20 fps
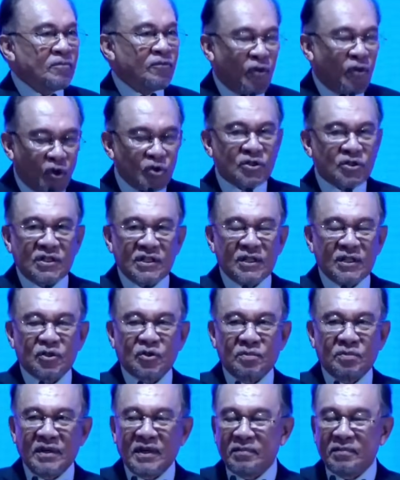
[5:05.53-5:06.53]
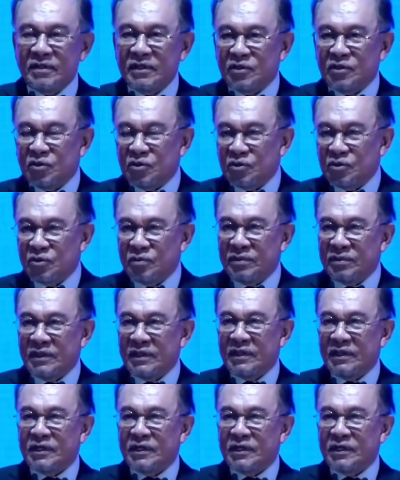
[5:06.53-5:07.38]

fortunate to be able to be